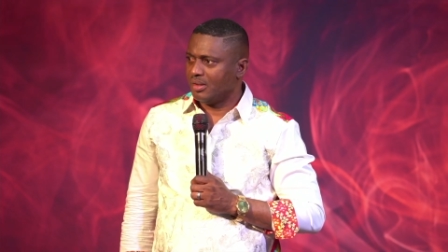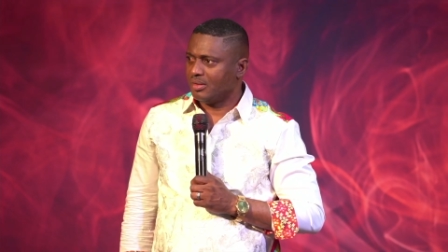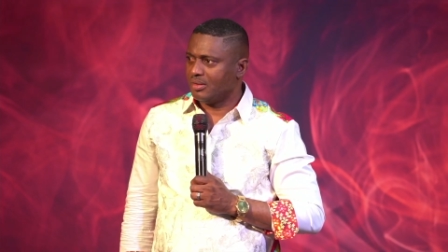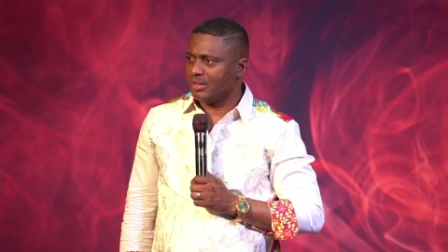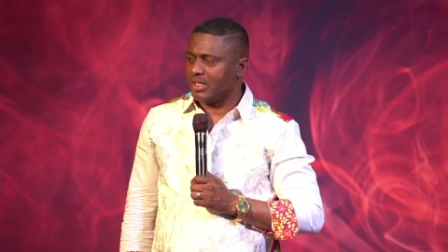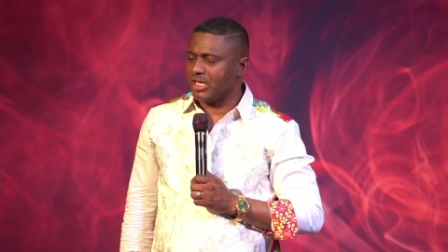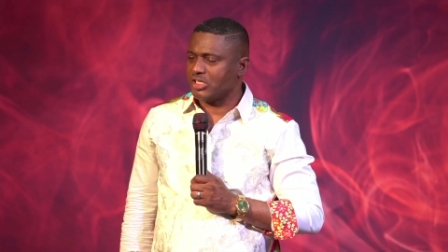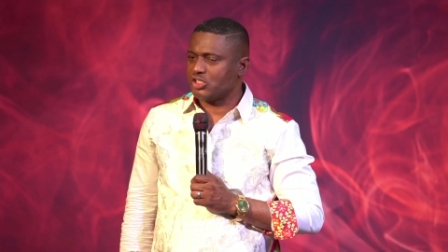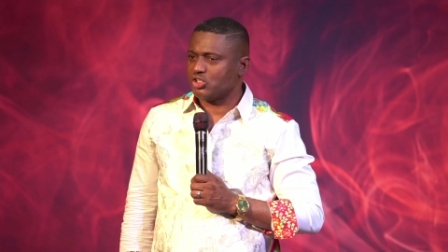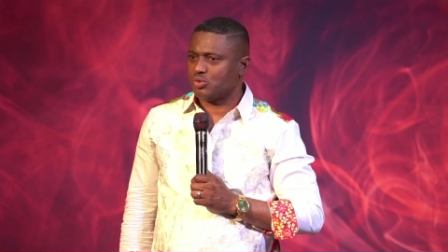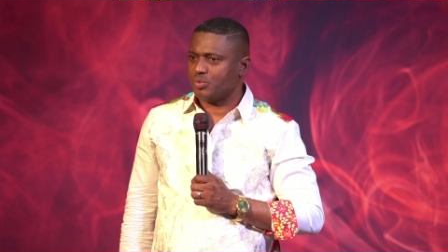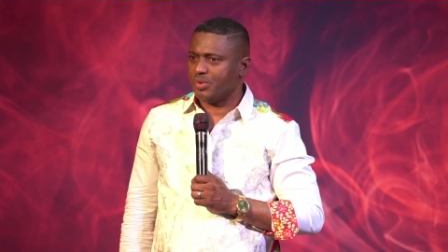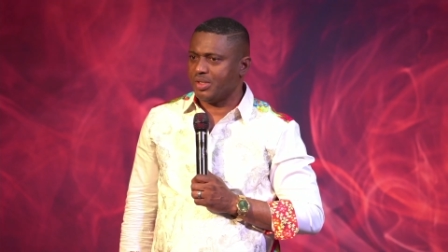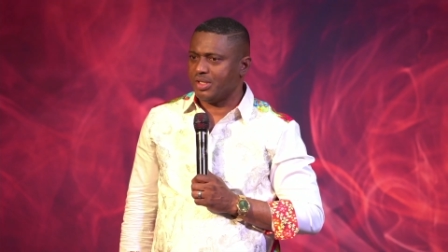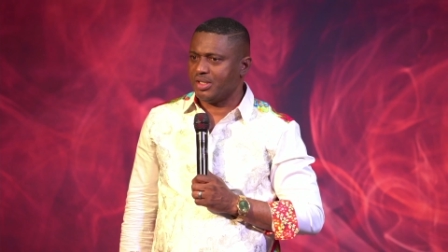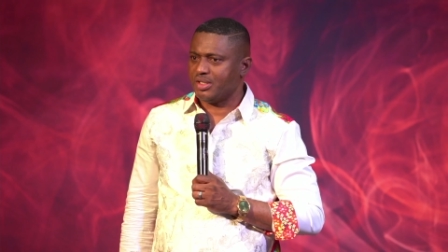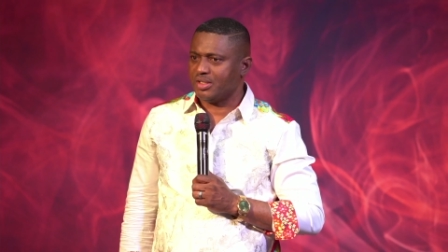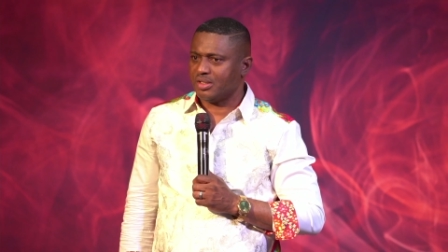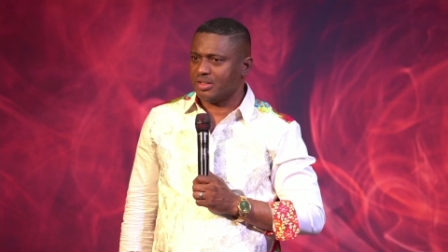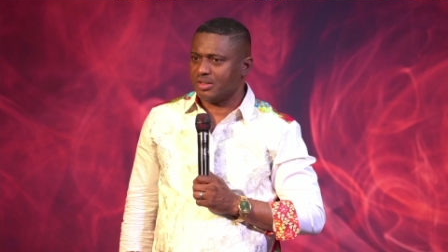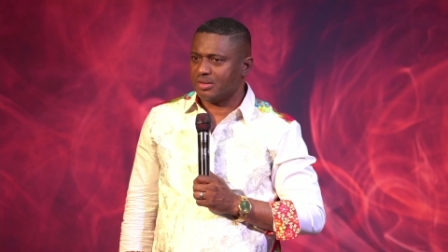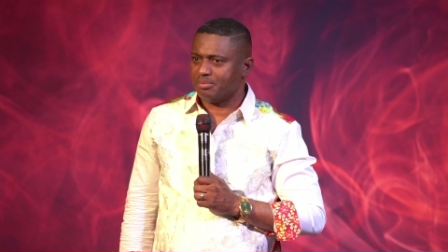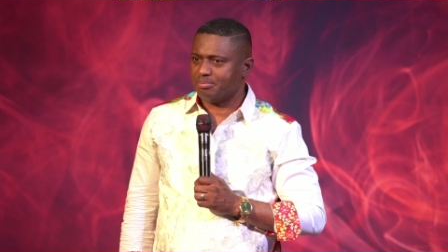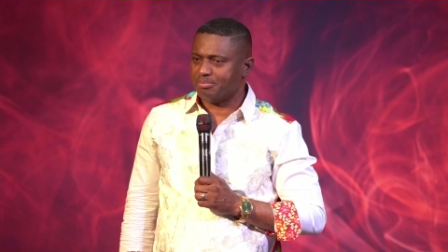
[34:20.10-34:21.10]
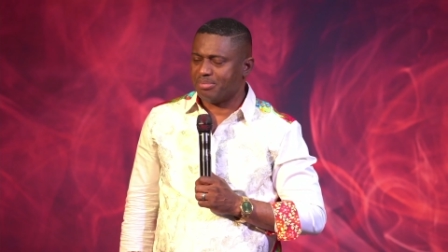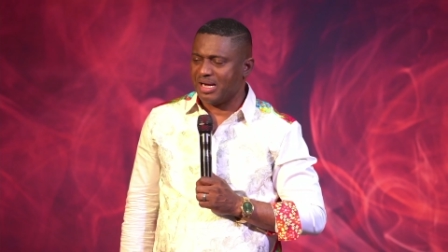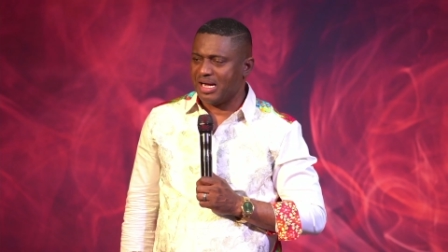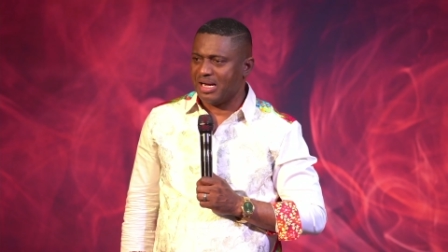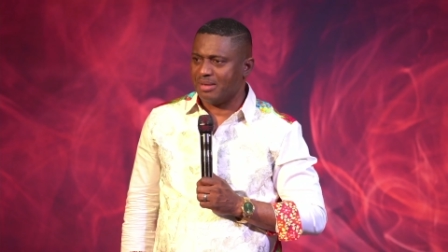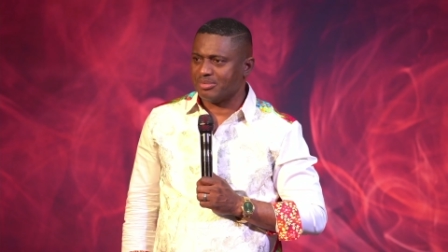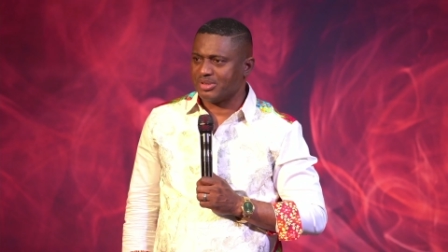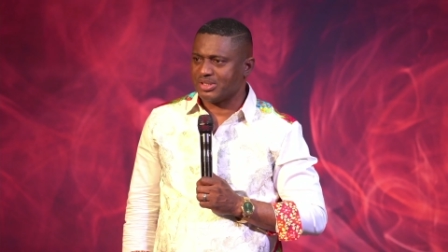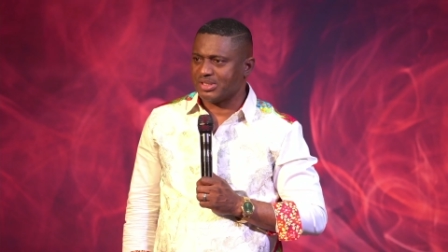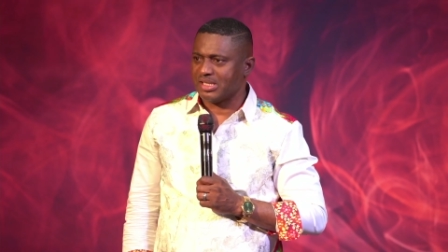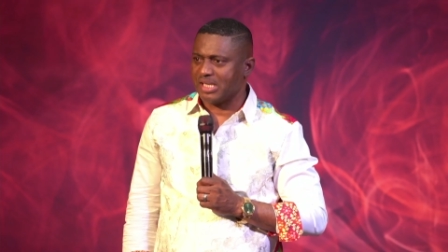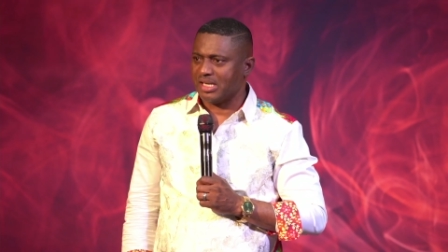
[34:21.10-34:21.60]
Next week,
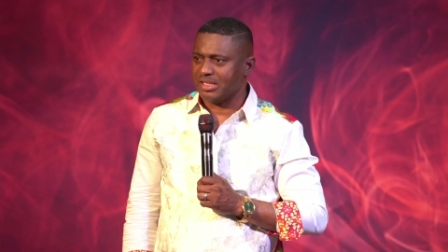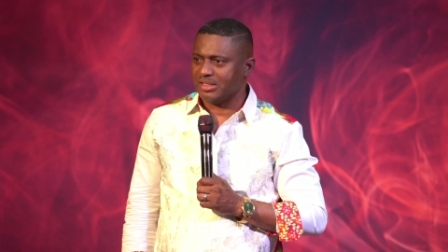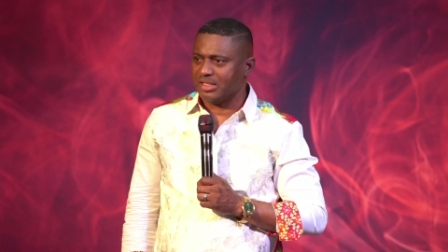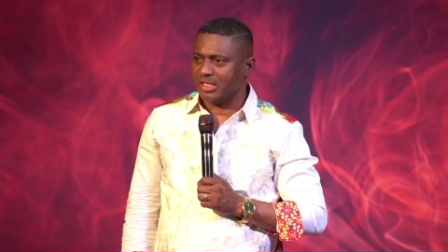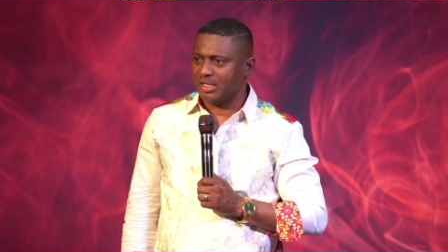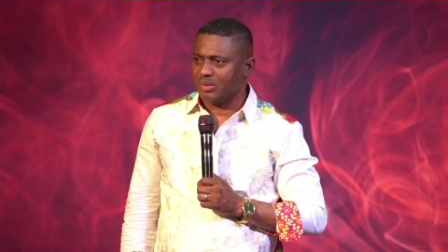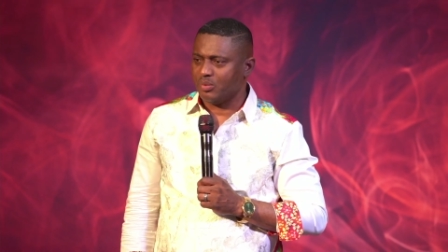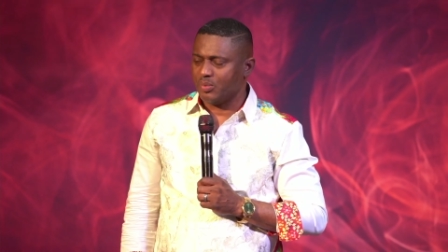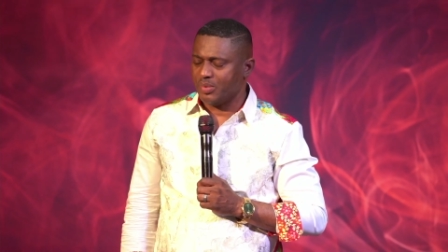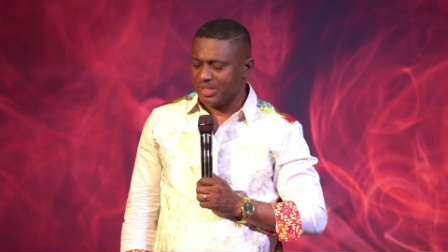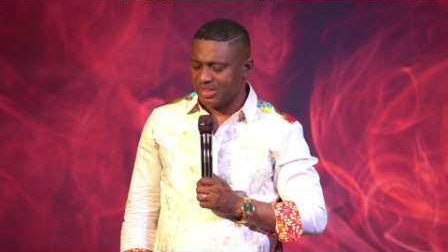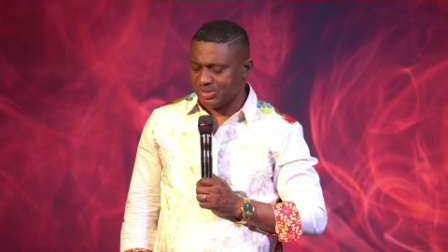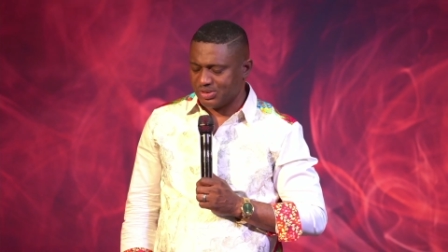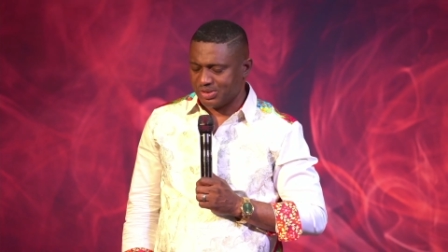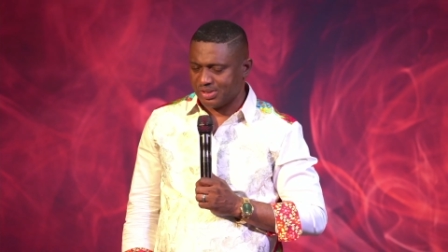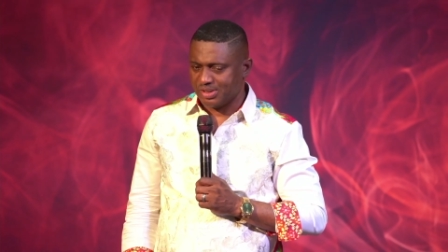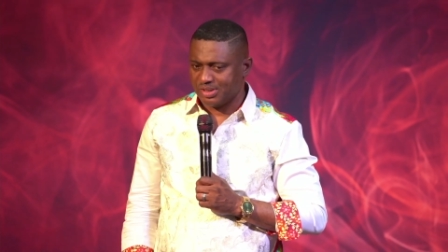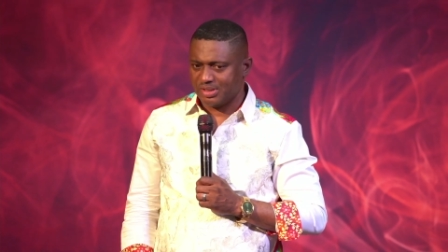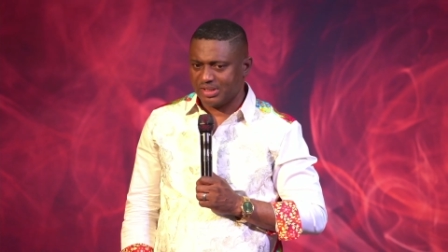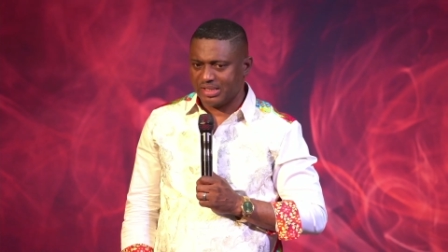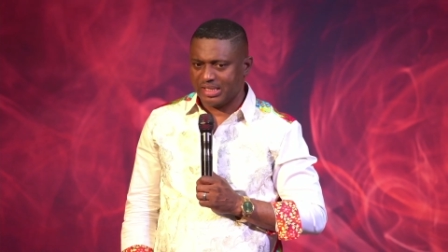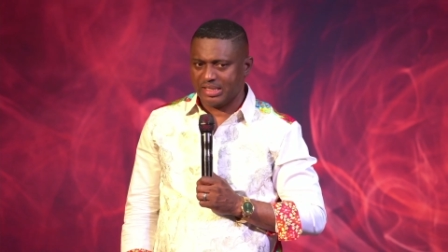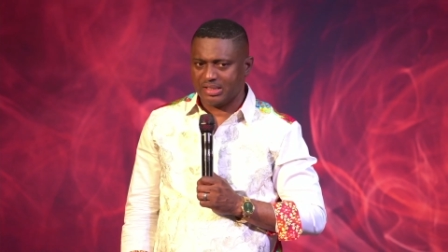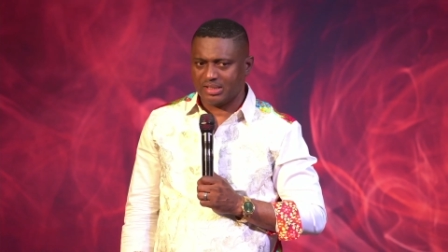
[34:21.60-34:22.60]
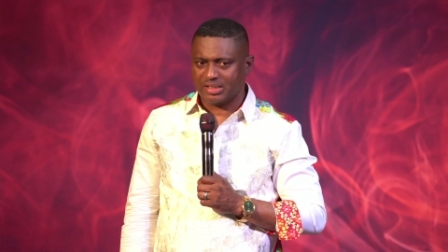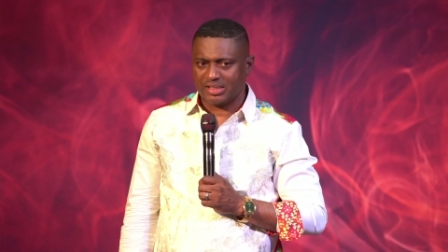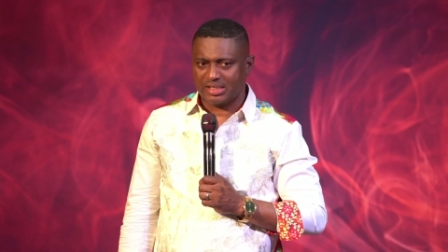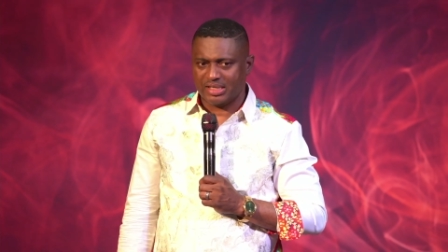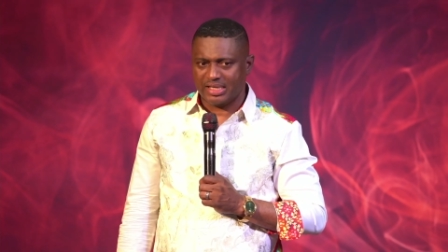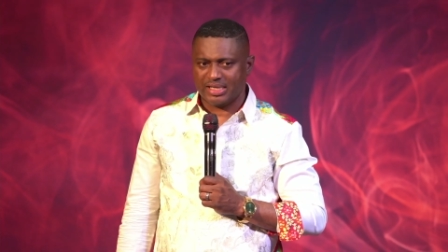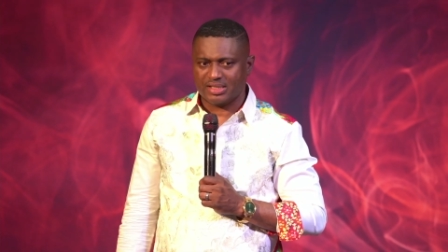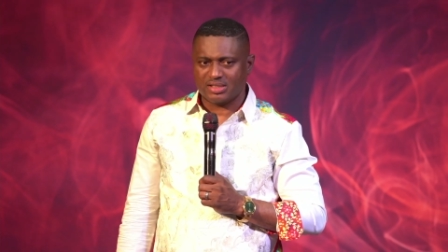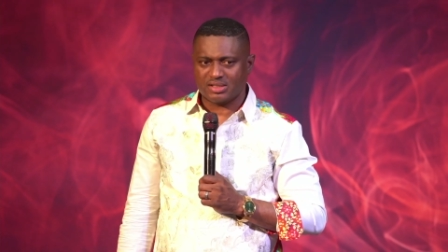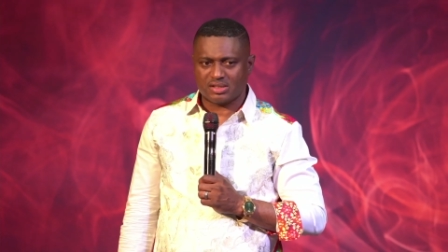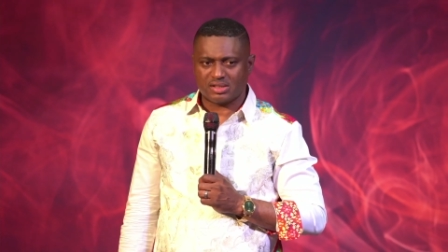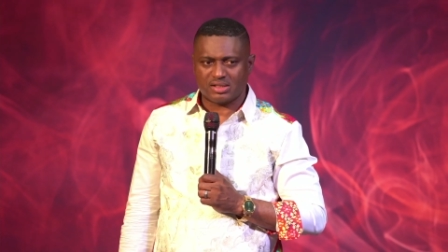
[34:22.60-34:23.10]
Palm Sunday, we are still in the
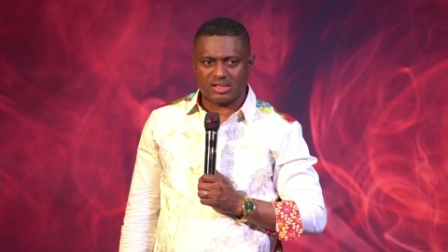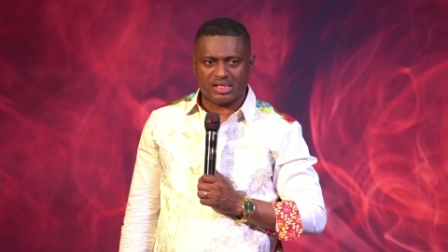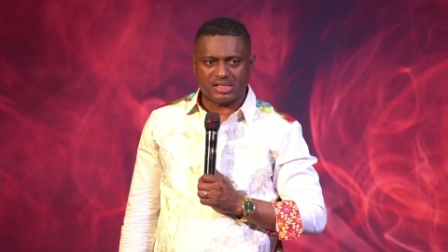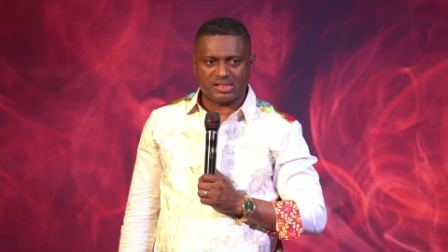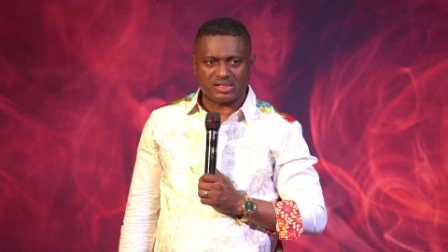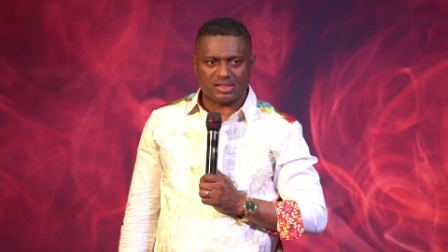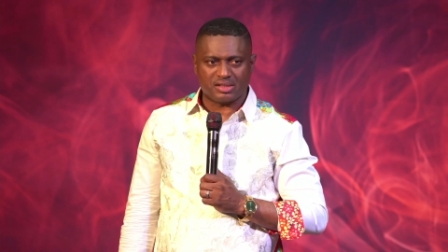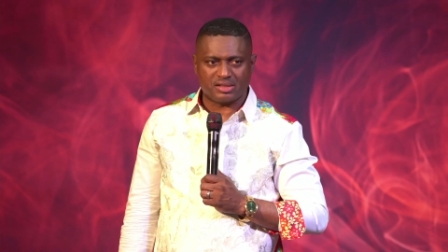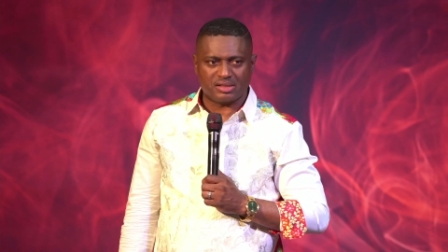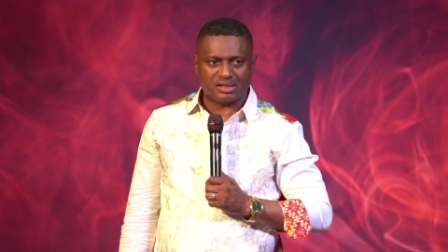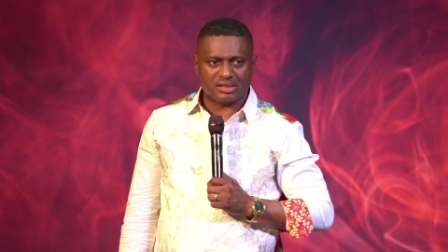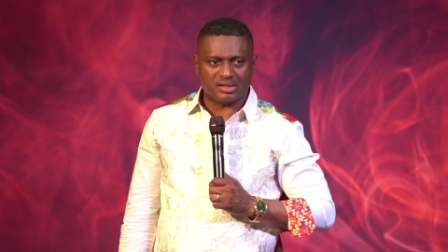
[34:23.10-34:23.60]
Lent season.